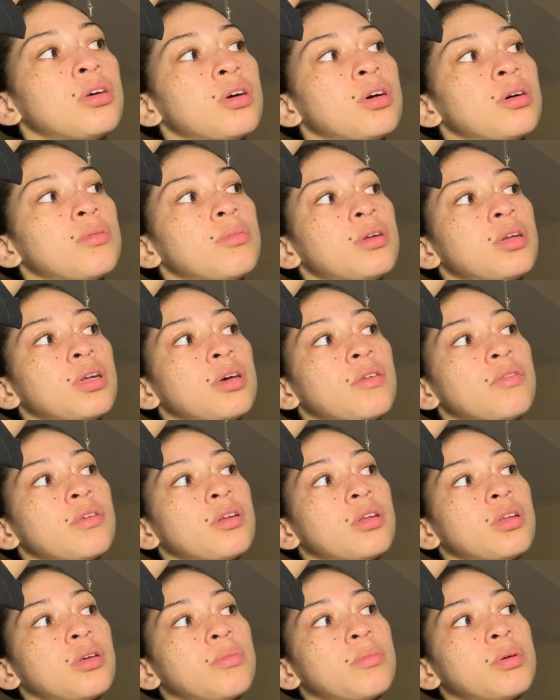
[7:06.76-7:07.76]
I'm gonna
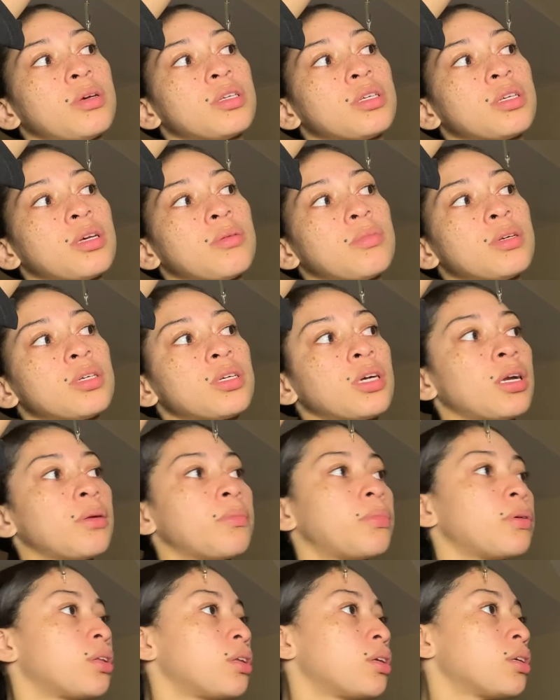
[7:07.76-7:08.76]
definitely put, I'm gonna try to
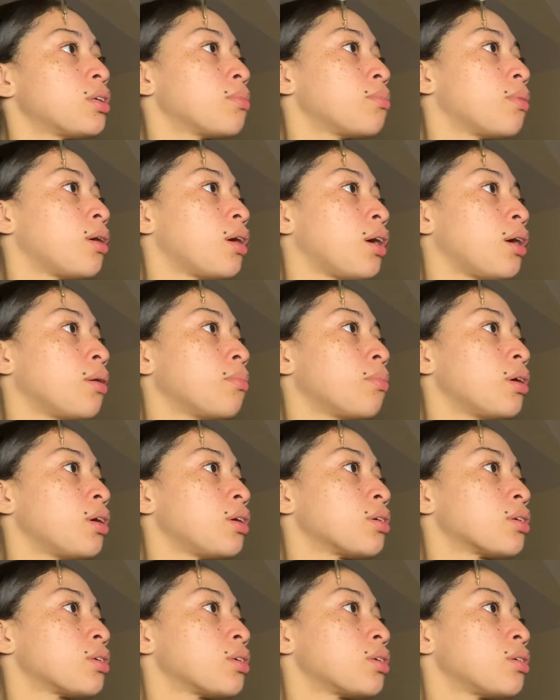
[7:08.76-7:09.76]
put this on my
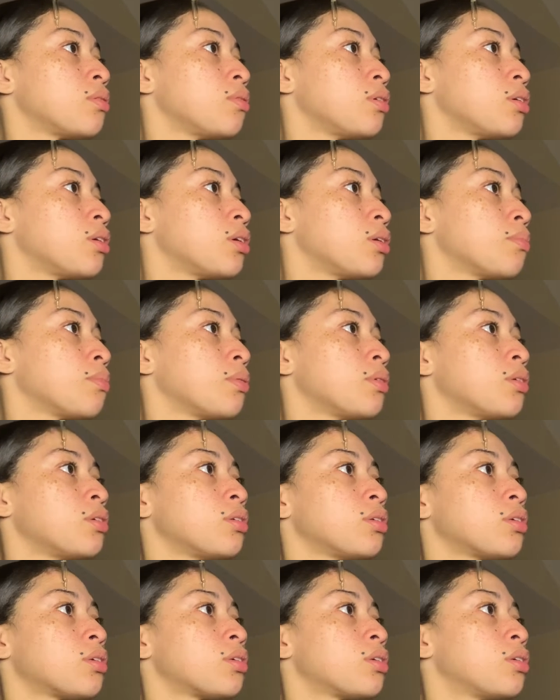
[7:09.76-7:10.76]
eyebrows and see what
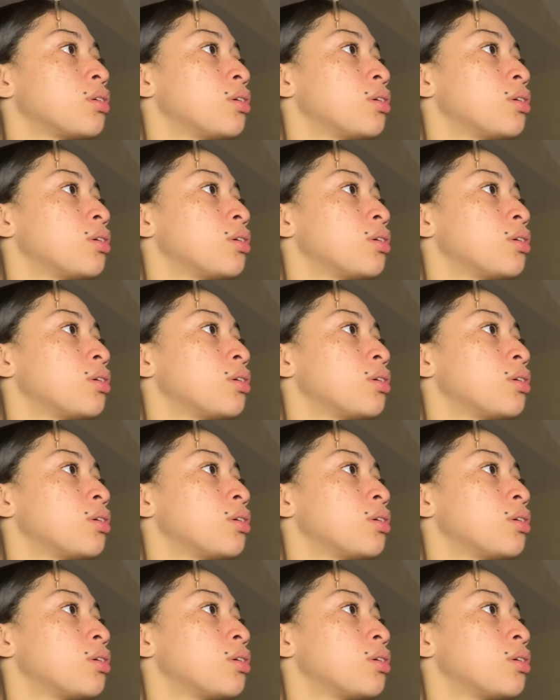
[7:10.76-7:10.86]
happens.